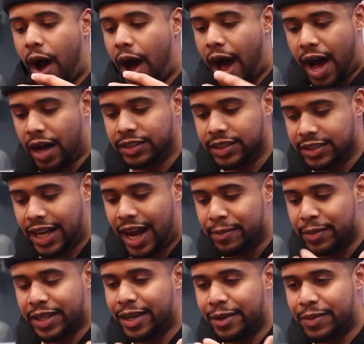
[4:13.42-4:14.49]
how did
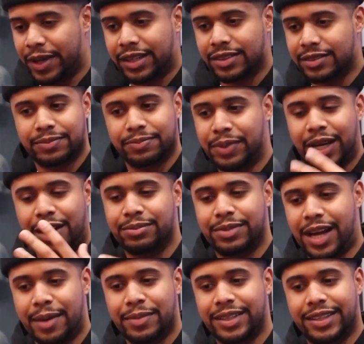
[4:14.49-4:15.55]
Diamond Qing become
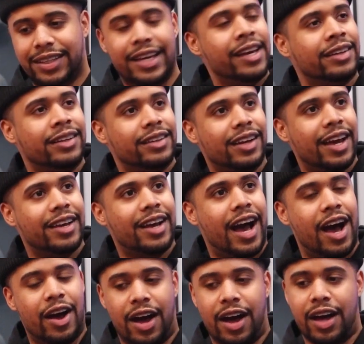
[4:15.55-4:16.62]
Diamond Qing? Like,
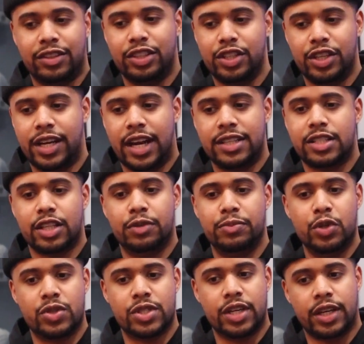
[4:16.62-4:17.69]
how did you get into the
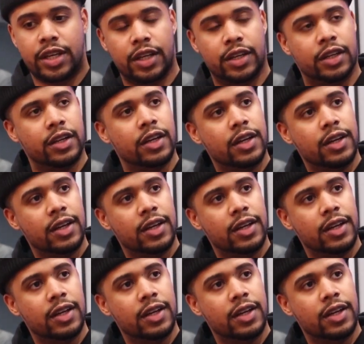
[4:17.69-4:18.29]
music? And